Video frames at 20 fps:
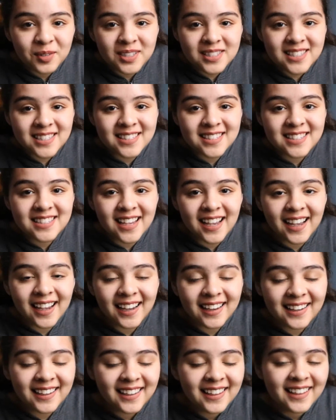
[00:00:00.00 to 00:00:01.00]
what's
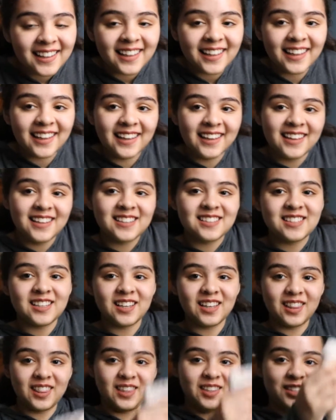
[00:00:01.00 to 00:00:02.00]
inside is
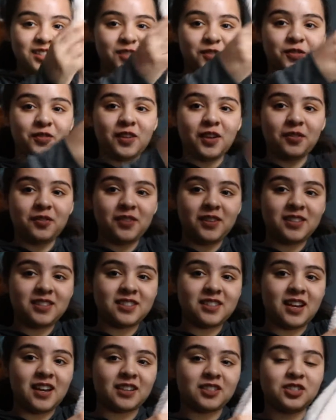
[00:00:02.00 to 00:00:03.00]
these fluffy
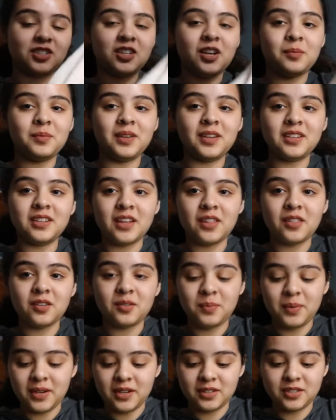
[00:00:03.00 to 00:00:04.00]
socks. She got me another
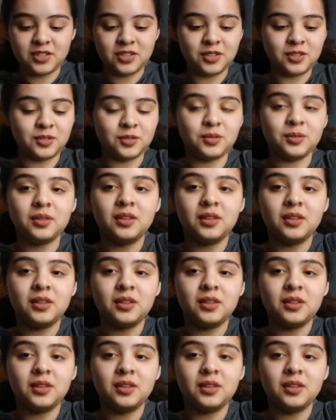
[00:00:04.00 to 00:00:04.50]
pair too.